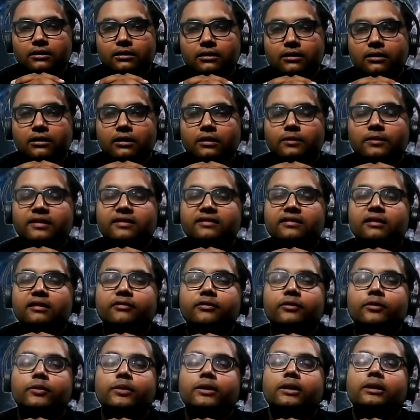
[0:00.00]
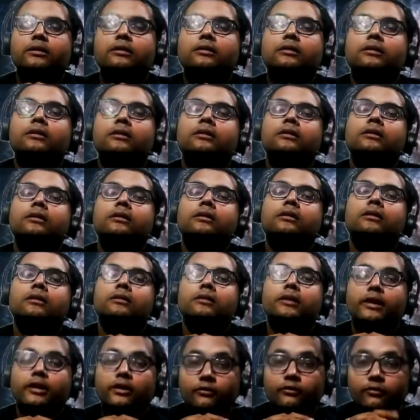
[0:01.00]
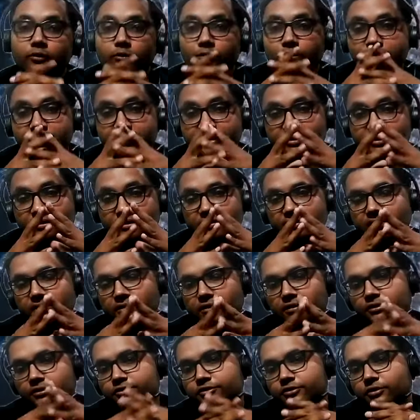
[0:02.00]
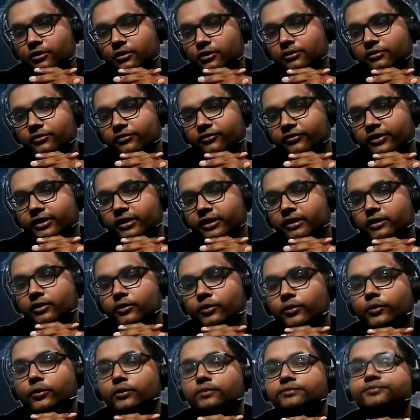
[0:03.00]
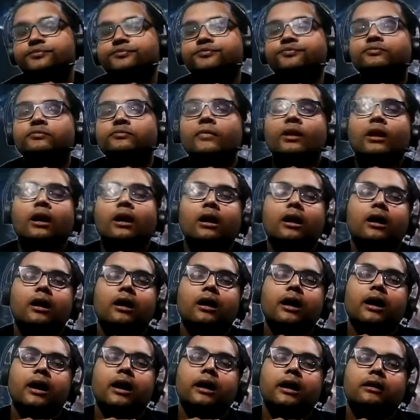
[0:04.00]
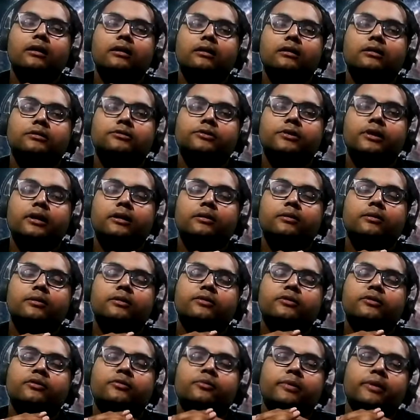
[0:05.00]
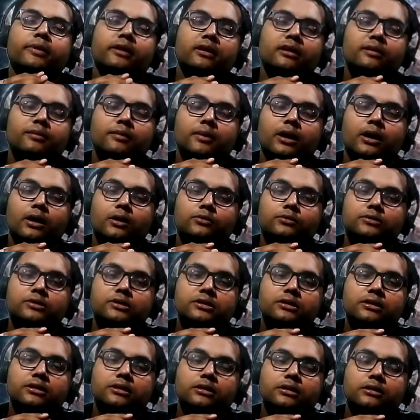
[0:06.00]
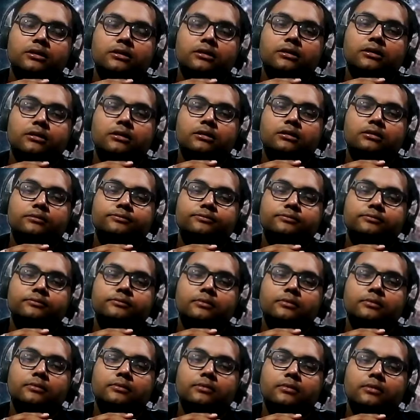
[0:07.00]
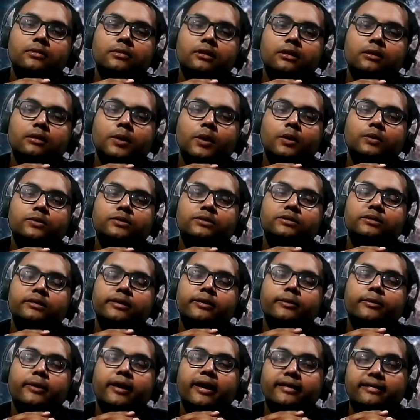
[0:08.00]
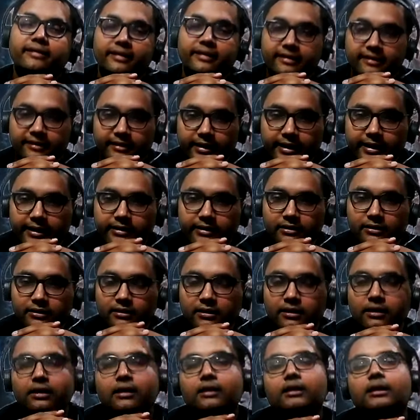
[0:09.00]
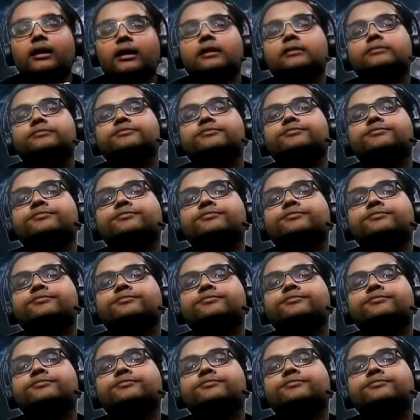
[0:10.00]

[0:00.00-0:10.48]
Namaste everyone. Thank you for watching this short video. And today I'm going to speak about the rising sign Lagna,